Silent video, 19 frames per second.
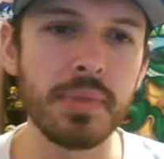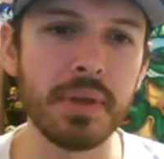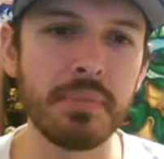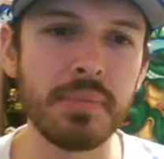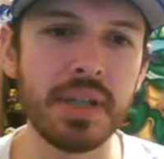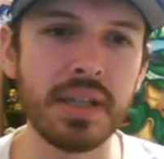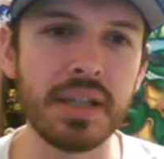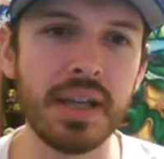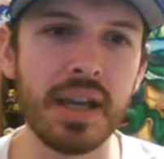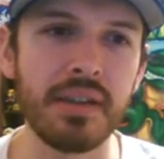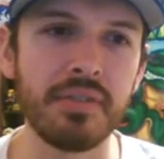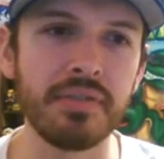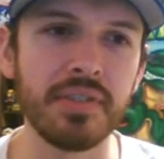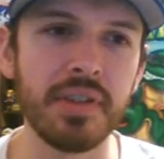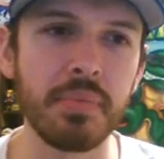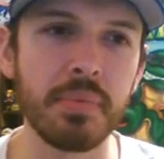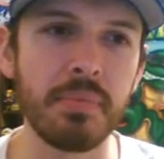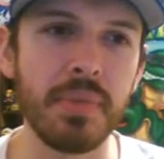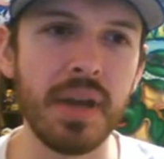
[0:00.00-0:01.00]
going to be kind of
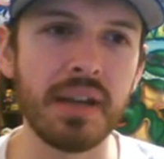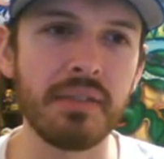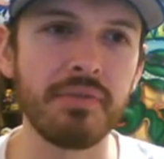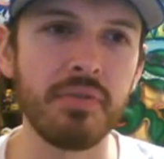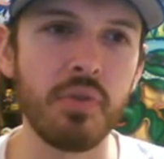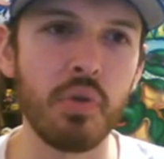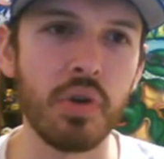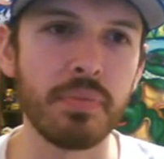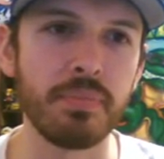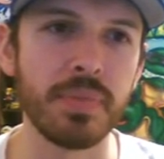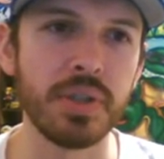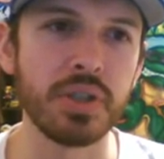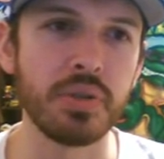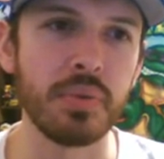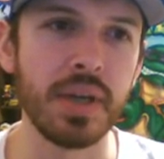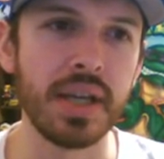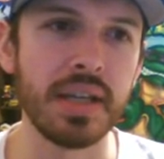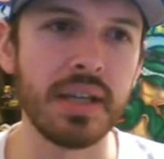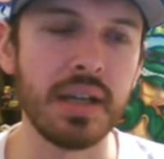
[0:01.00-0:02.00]
flipping back and forth
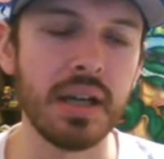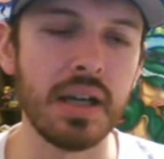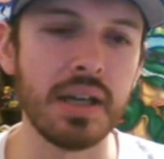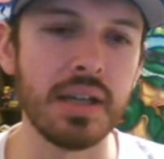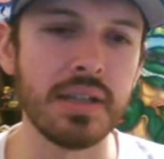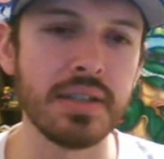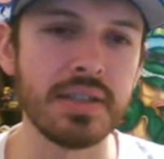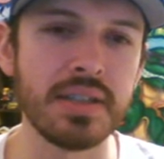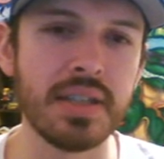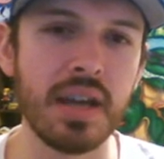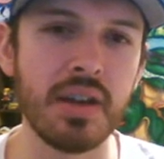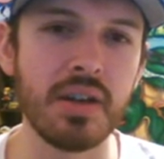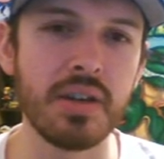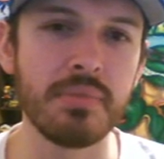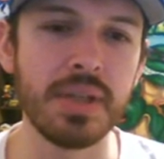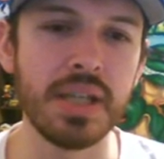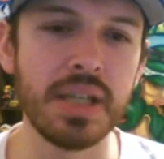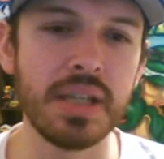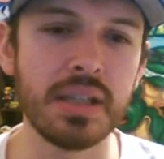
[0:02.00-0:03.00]
between uh,
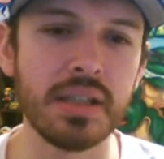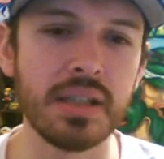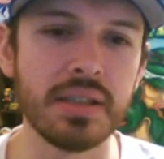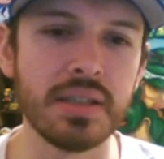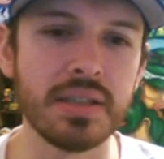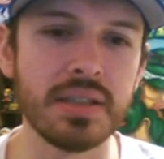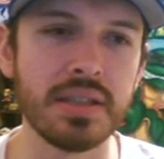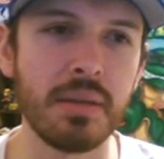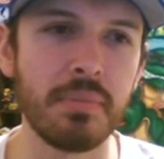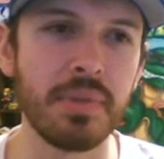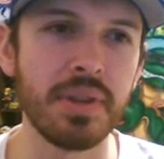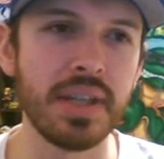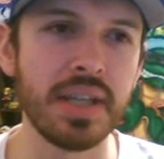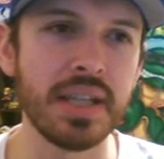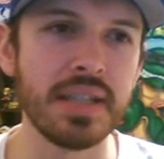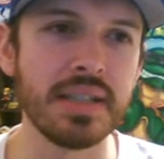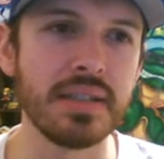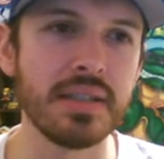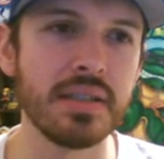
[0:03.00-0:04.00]
Serebii because some of
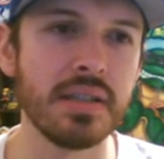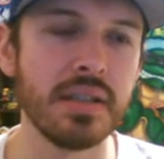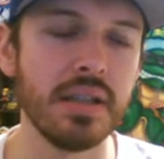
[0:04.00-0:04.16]
these